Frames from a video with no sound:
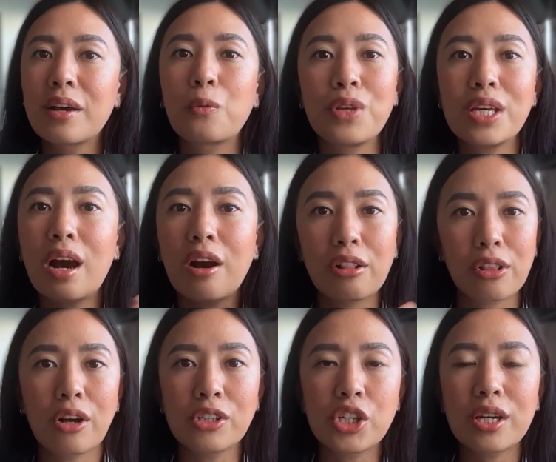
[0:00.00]
we are
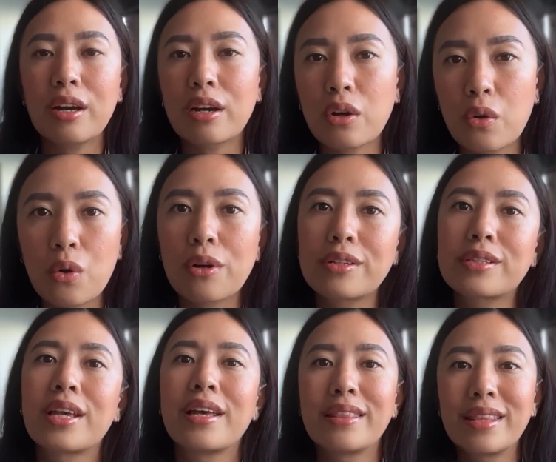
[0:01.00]
launching our course
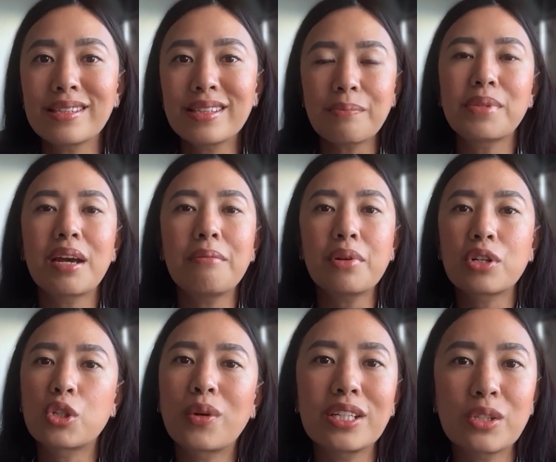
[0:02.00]
this September
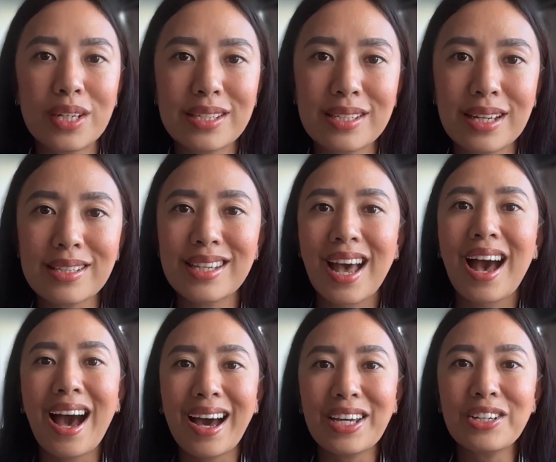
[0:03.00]
2026,
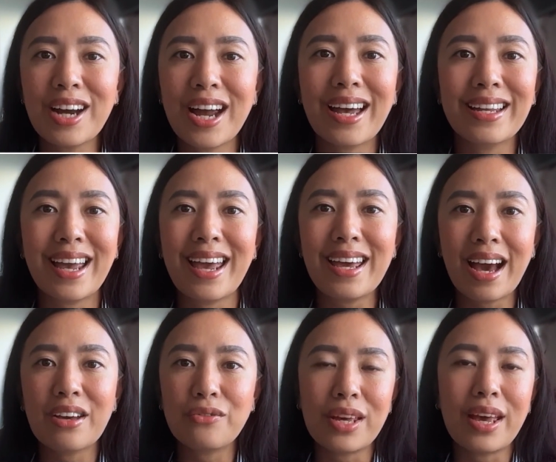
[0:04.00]

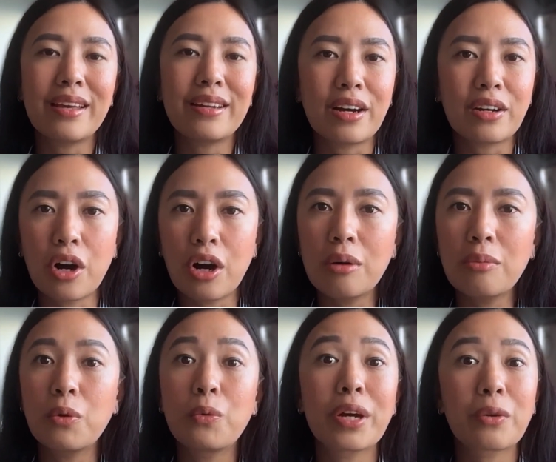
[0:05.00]
hireanaiva.com,
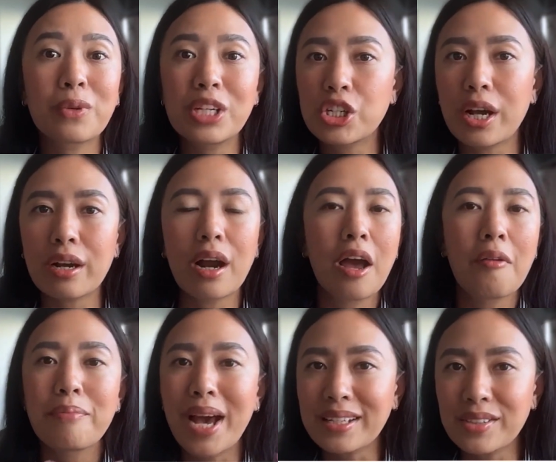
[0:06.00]
where we share
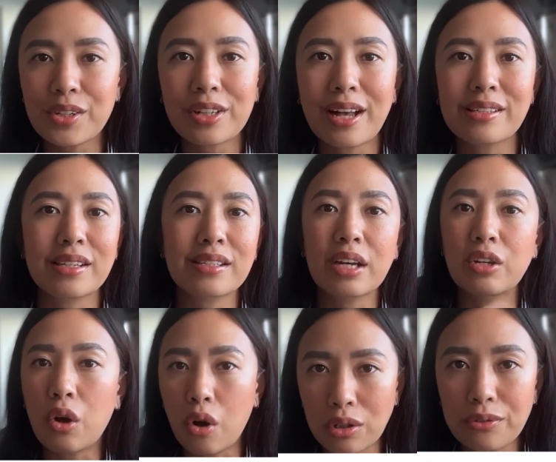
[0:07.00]
masterclasses and
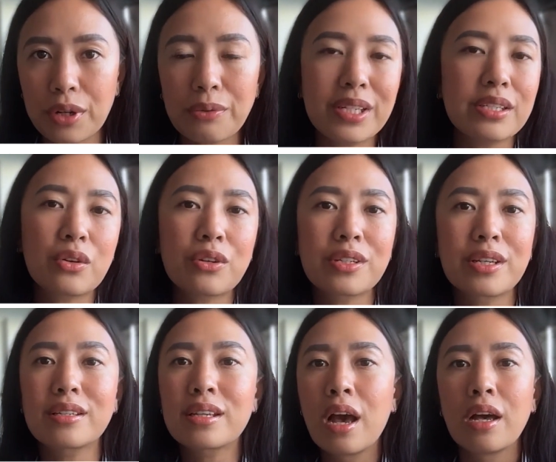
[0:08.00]
all of our
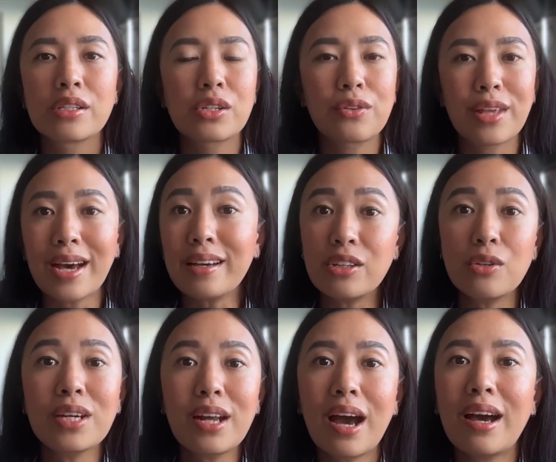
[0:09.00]
resources so that you
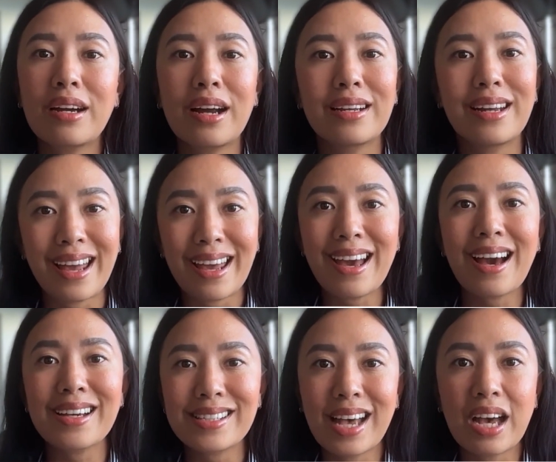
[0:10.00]
can hire an AI
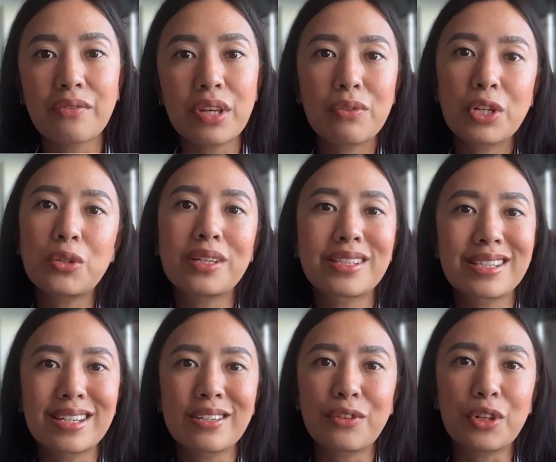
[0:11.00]
savvy virtual
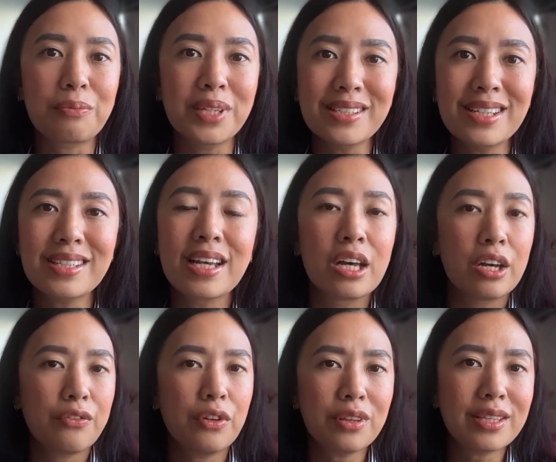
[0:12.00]
assistant for your business. If
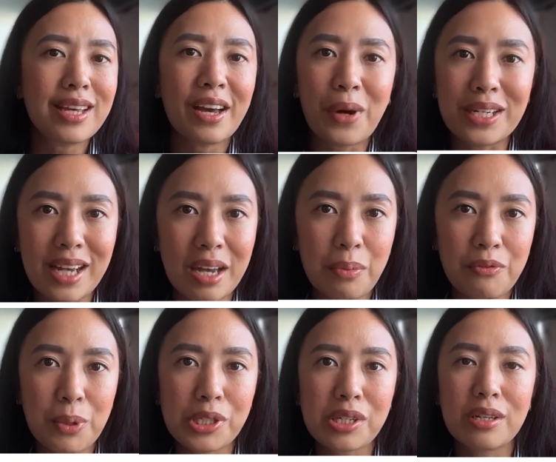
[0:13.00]
you're the DIY type of
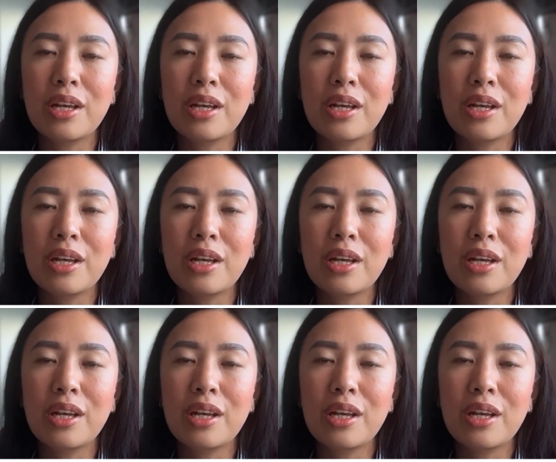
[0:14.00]
person,